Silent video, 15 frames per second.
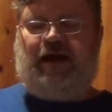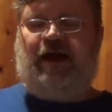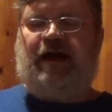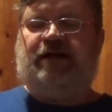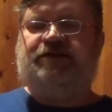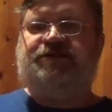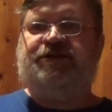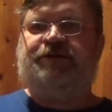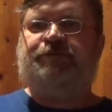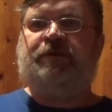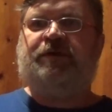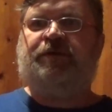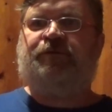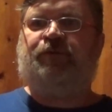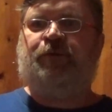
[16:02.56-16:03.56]

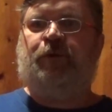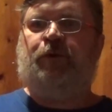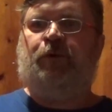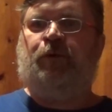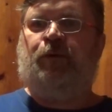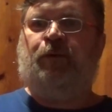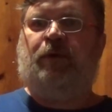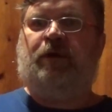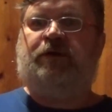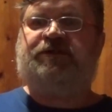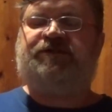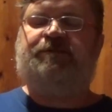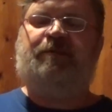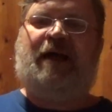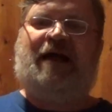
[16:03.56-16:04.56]
Adira, through
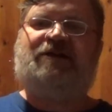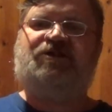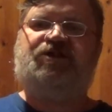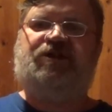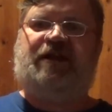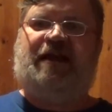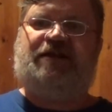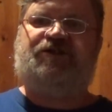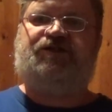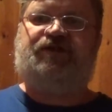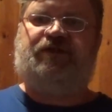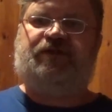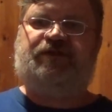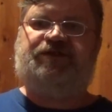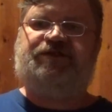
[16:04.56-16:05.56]
some
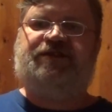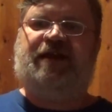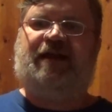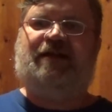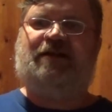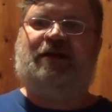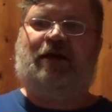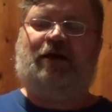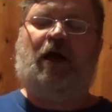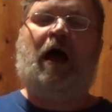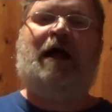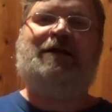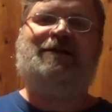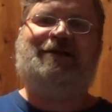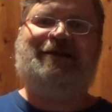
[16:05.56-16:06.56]
machinations,
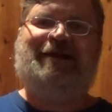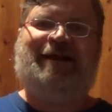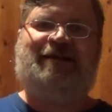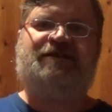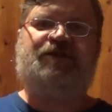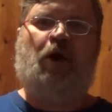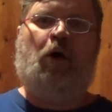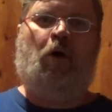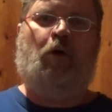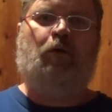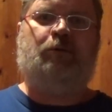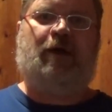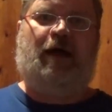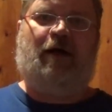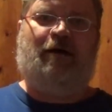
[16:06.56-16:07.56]
gets a
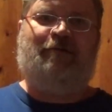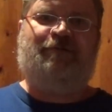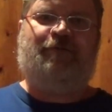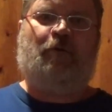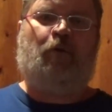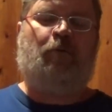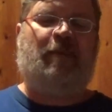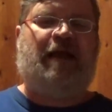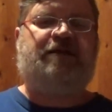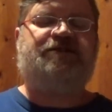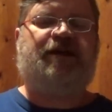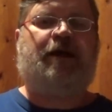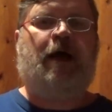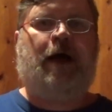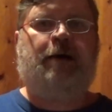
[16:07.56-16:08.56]
hold of, or makes
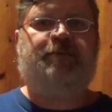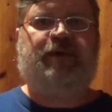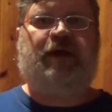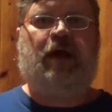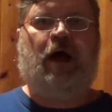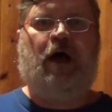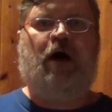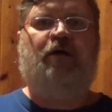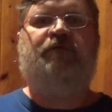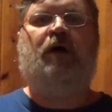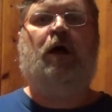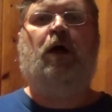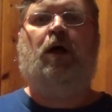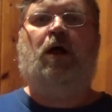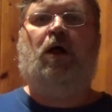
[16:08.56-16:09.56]
a copy of,
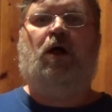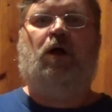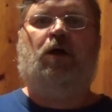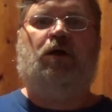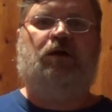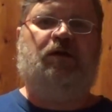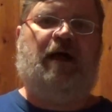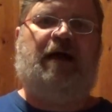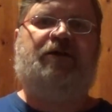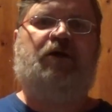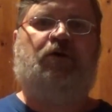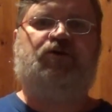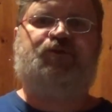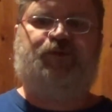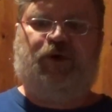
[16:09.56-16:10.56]

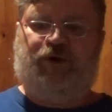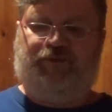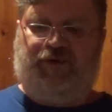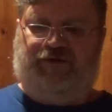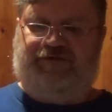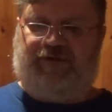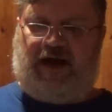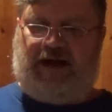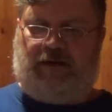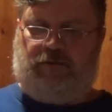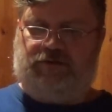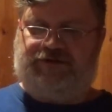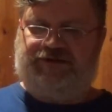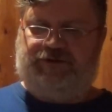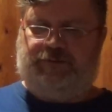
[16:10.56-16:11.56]
Lando's purple
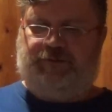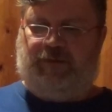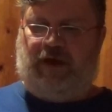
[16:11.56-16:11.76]
files.